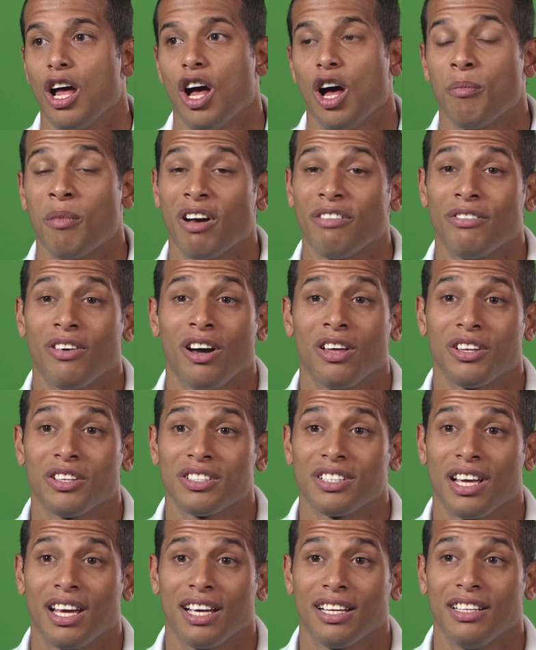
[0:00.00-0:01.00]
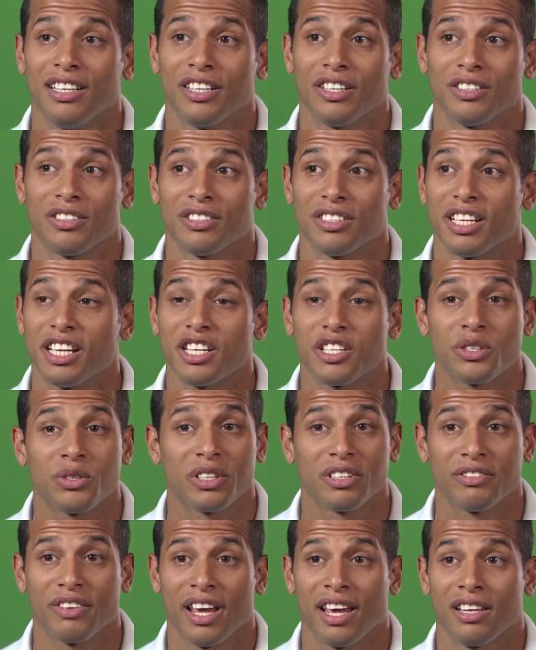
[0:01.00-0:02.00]
on my father's side, there's a
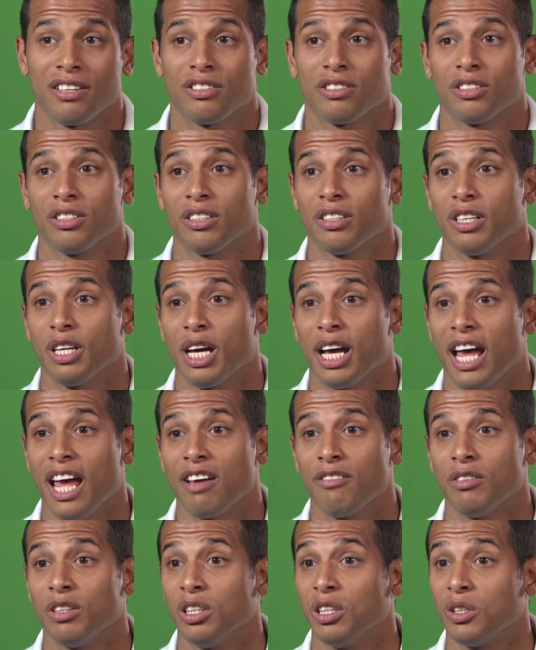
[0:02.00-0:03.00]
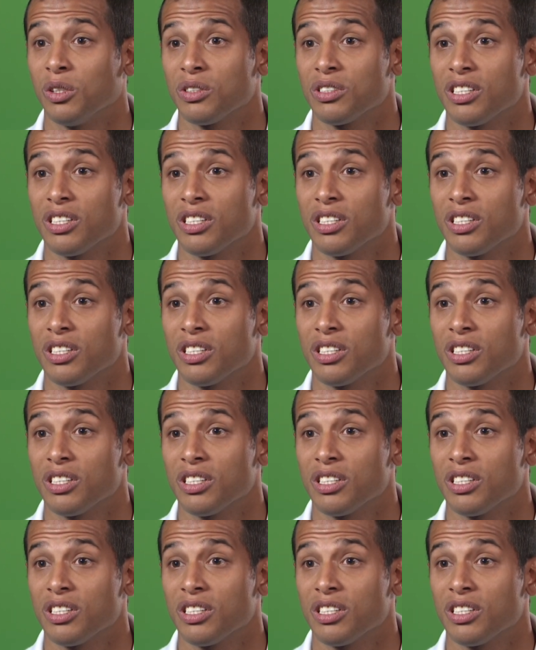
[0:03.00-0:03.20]
history of cancer. I have a little